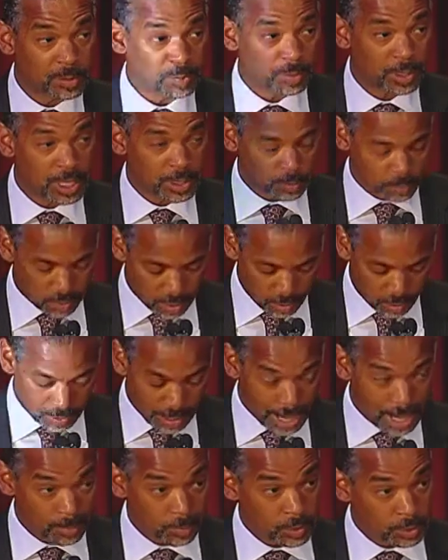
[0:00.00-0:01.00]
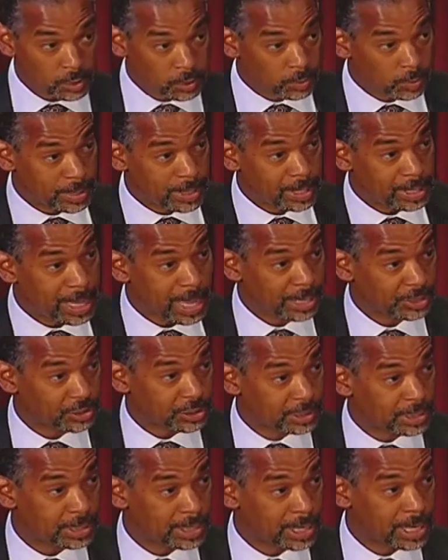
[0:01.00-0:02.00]
Plus program, which we
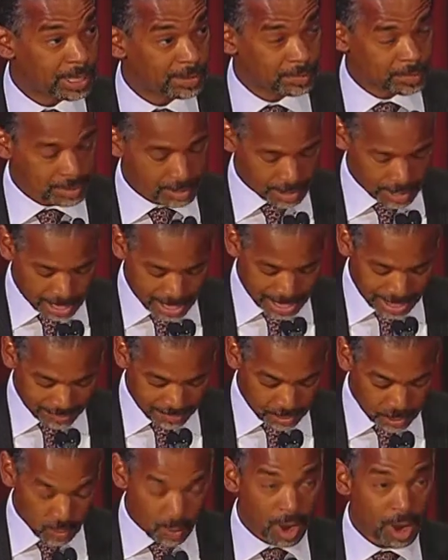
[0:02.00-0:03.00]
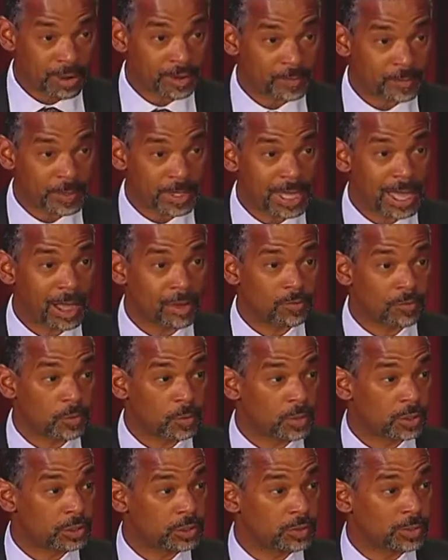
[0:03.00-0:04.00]
actually have a new RFP out
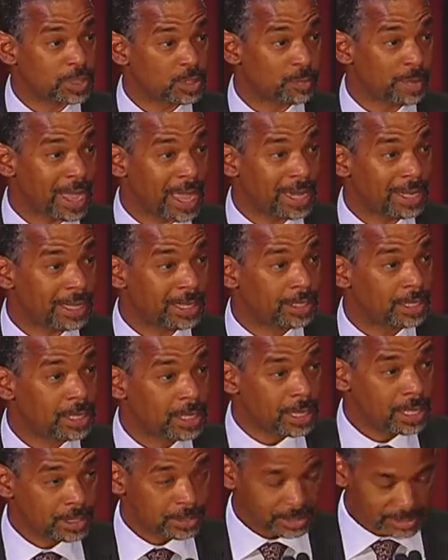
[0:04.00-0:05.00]
for to expand it to